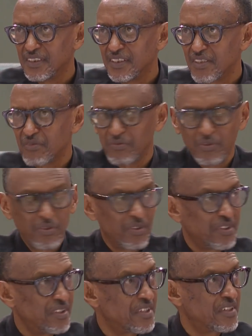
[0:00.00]
It's
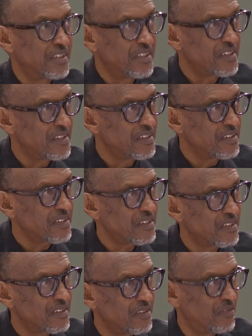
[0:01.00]
for the citizens
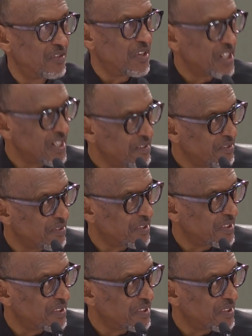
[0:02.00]
of our country.